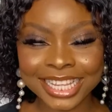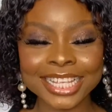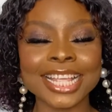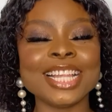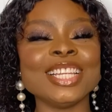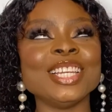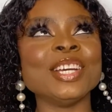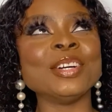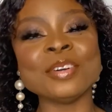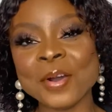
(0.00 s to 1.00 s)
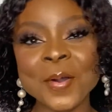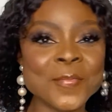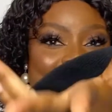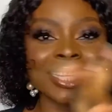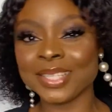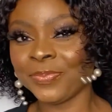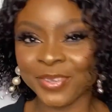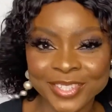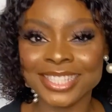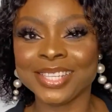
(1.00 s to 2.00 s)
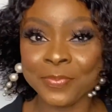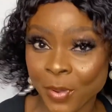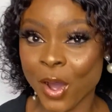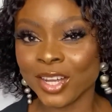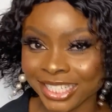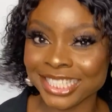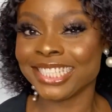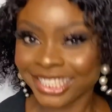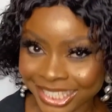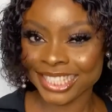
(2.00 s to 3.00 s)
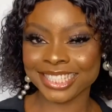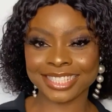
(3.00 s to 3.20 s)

Hello, Oma's beauty pond this.